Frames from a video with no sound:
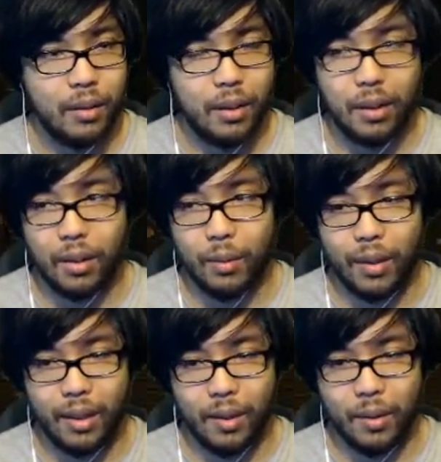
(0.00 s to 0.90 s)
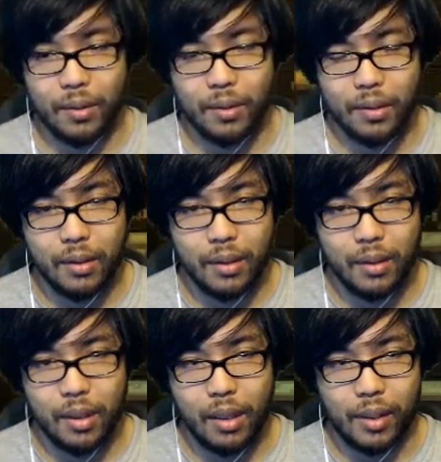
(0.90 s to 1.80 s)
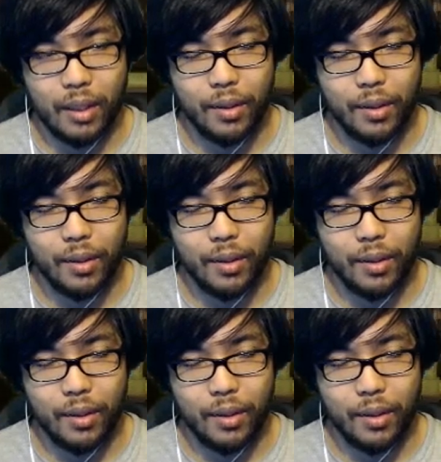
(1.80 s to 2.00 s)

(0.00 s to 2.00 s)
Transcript: Oh, wow. Okay,